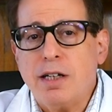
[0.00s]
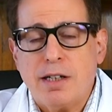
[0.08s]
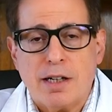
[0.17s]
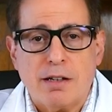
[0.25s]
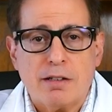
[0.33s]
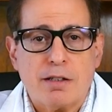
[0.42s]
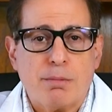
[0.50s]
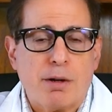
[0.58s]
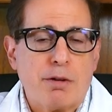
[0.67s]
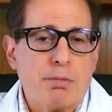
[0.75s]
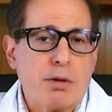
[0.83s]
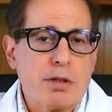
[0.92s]
details
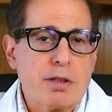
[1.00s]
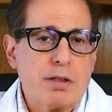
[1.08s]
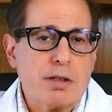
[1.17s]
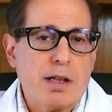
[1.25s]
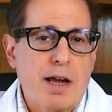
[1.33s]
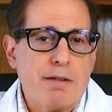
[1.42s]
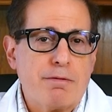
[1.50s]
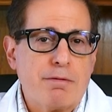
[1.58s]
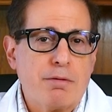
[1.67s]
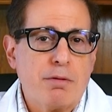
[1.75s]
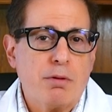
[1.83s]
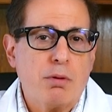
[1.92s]
about a person's
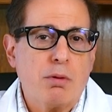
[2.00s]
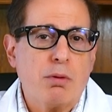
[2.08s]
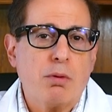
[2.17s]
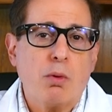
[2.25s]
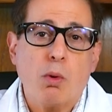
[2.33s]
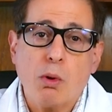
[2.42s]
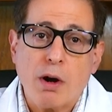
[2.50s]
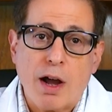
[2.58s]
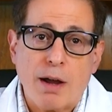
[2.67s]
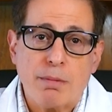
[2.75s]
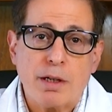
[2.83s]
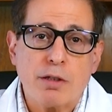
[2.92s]
life, or
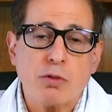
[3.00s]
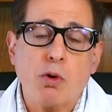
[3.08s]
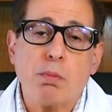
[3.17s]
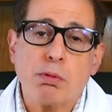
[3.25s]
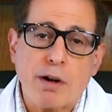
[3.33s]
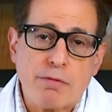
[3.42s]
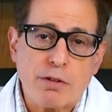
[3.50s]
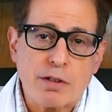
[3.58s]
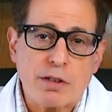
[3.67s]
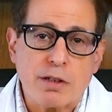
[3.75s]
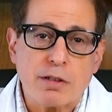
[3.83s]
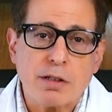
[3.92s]
hobbies, or
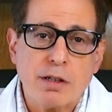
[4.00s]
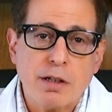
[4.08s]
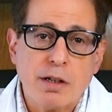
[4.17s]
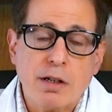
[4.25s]
preferences,